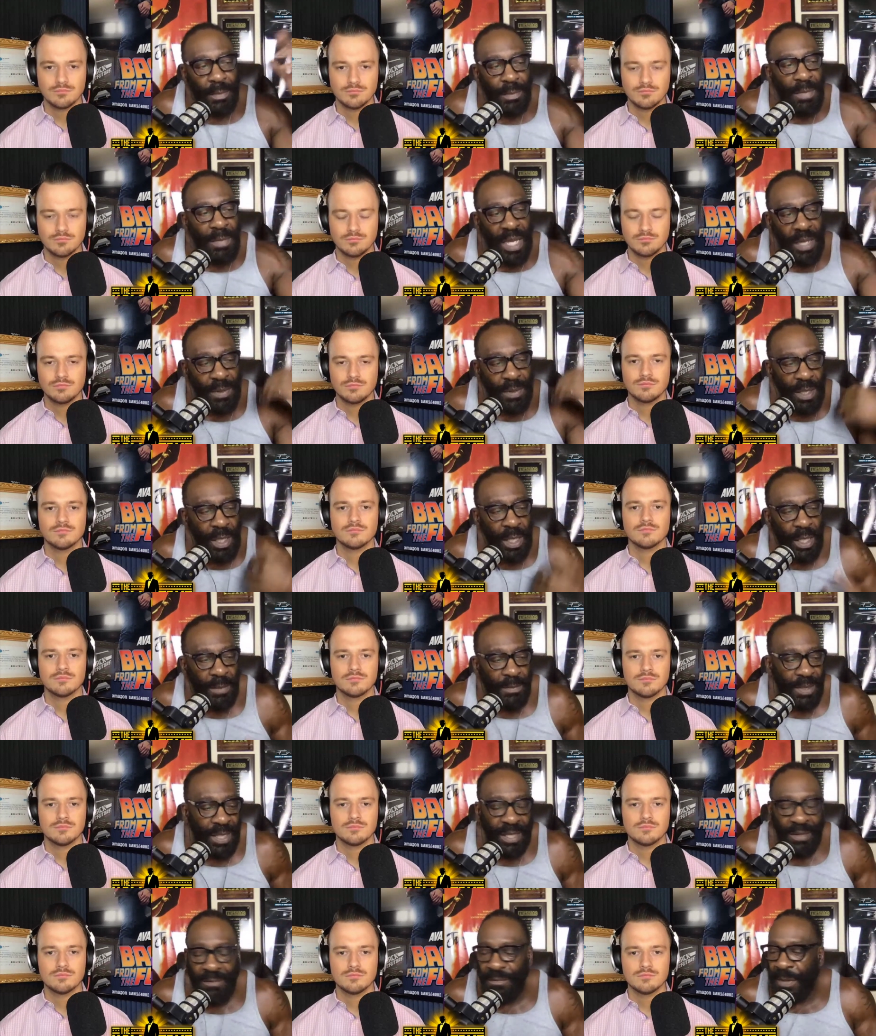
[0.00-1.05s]
Speaker 1: Maybe
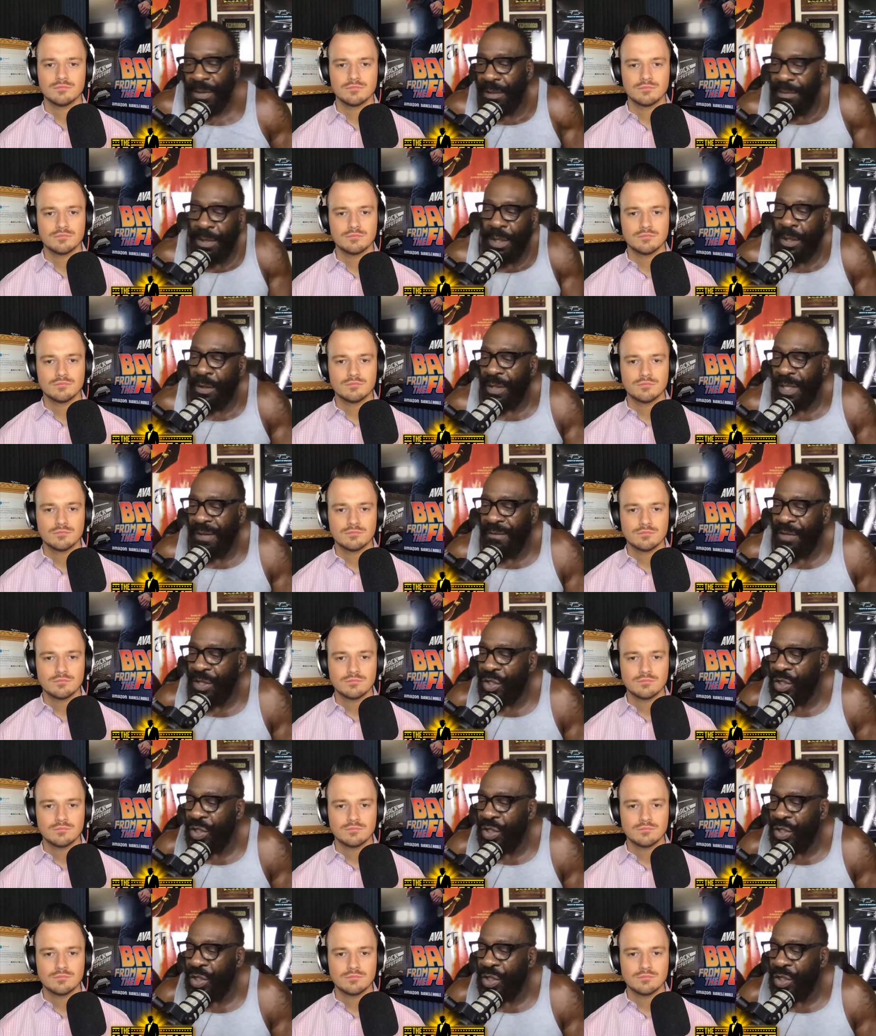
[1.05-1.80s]
um, get, you know, giving a